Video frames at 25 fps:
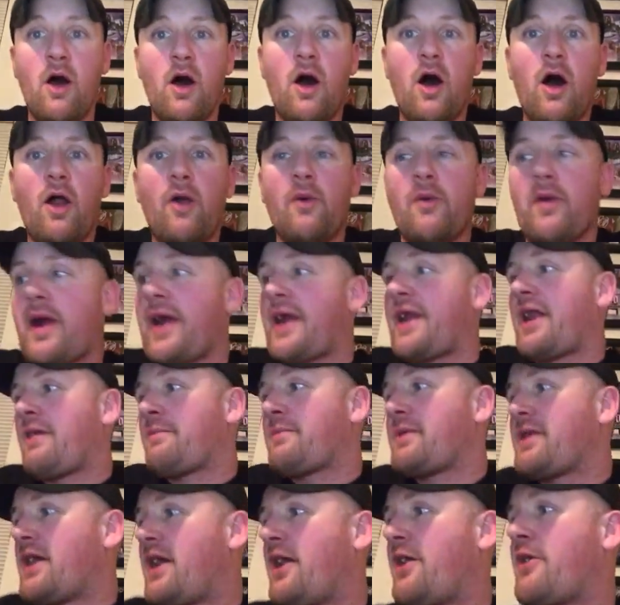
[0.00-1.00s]
All right,
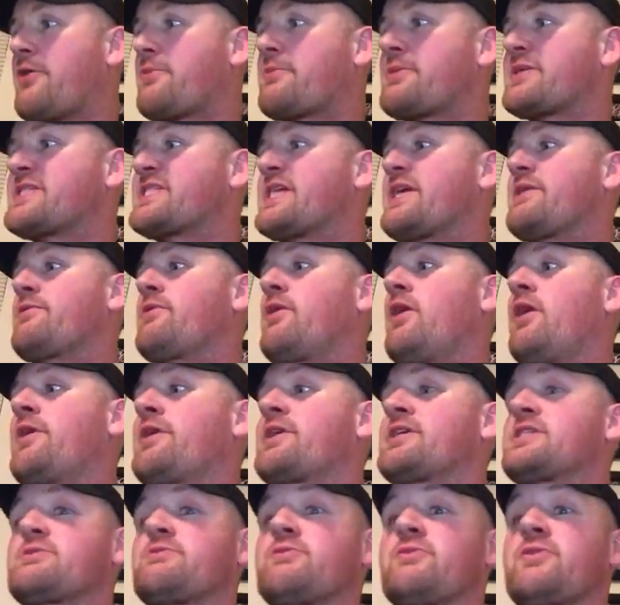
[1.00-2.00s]
I'll be 100%
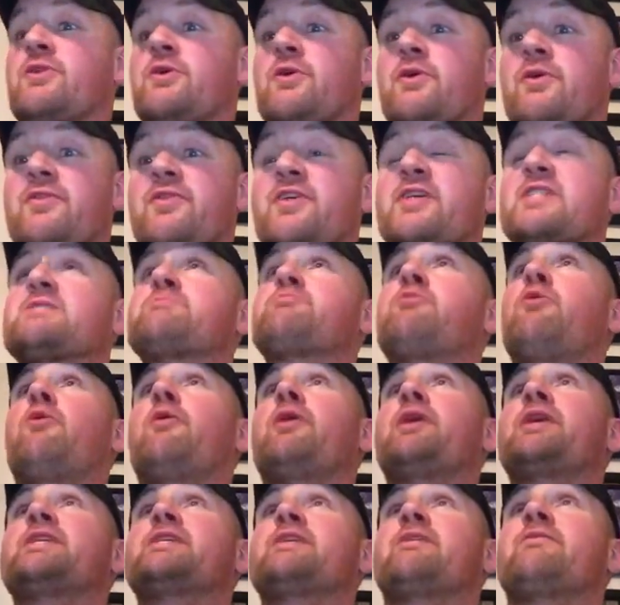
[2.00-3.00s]
honest with you. At this
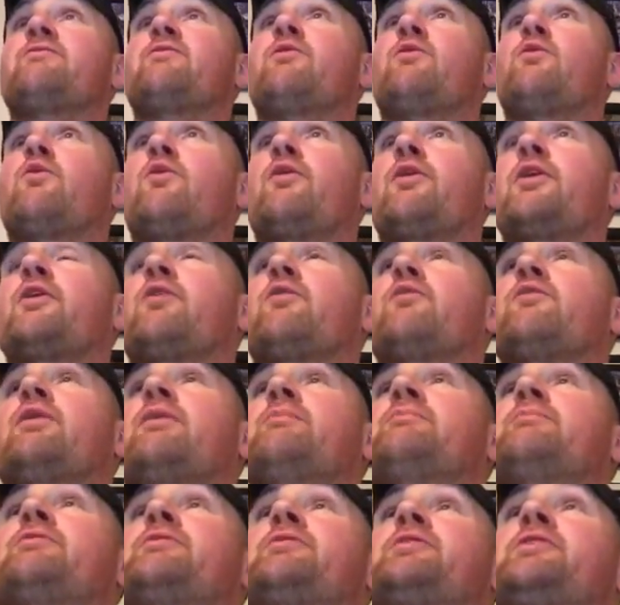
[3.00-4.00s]
point of the Royal
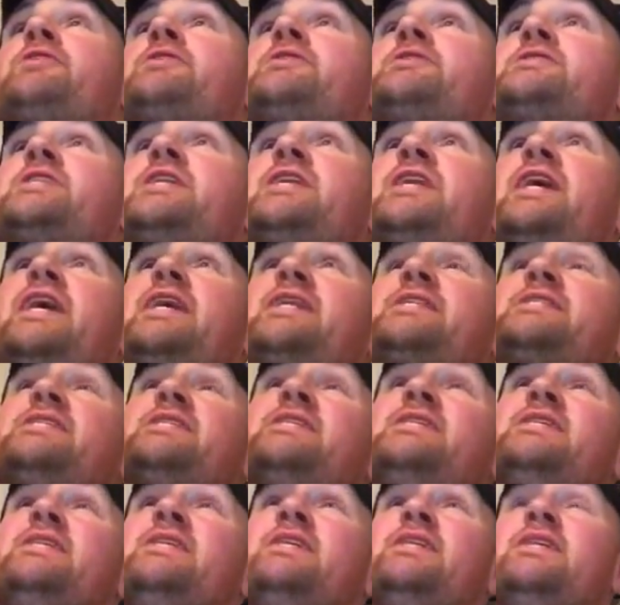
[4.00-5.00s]
Rumble here tonight,
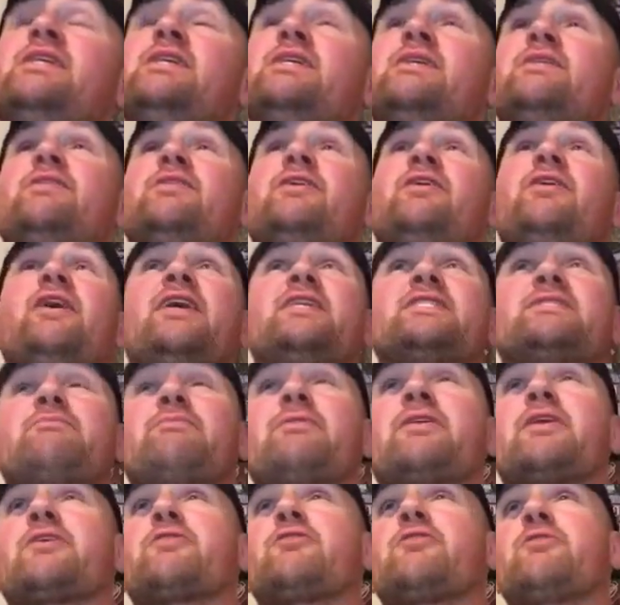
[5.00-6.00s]
there hasn't
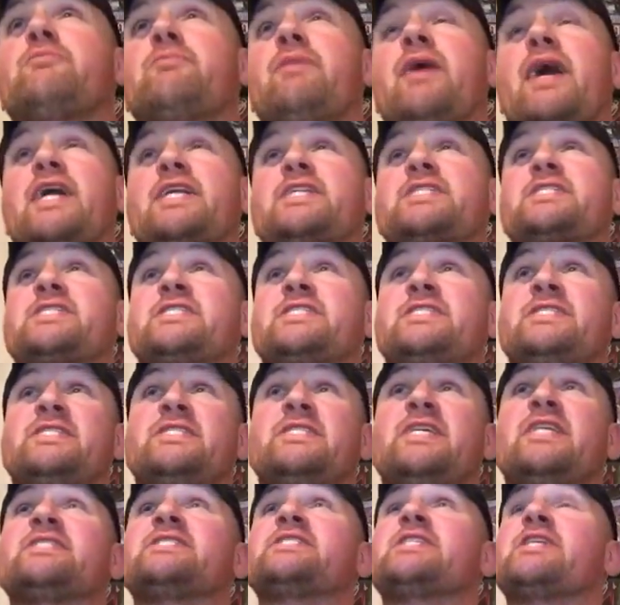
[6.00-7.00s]
been a good match
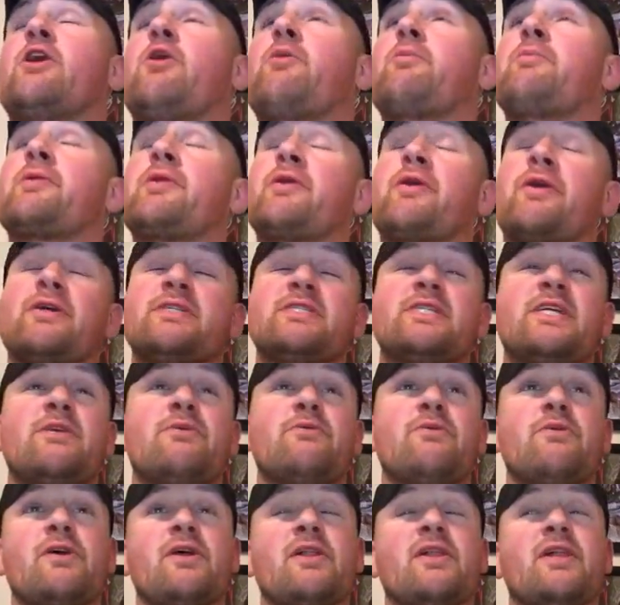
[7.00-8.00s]
since the opener. I
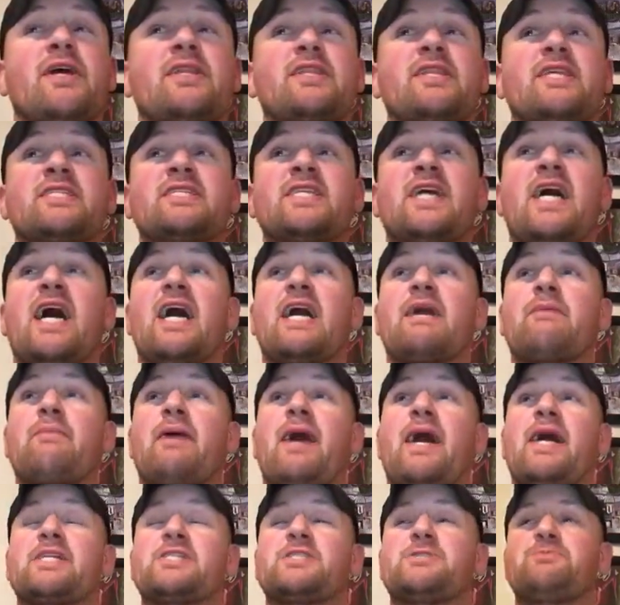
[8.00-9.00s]
didn't really like the tag
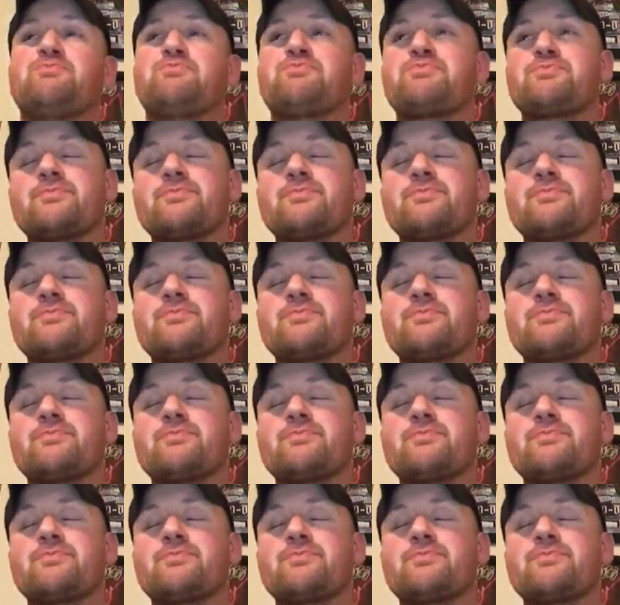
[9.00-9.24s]
match.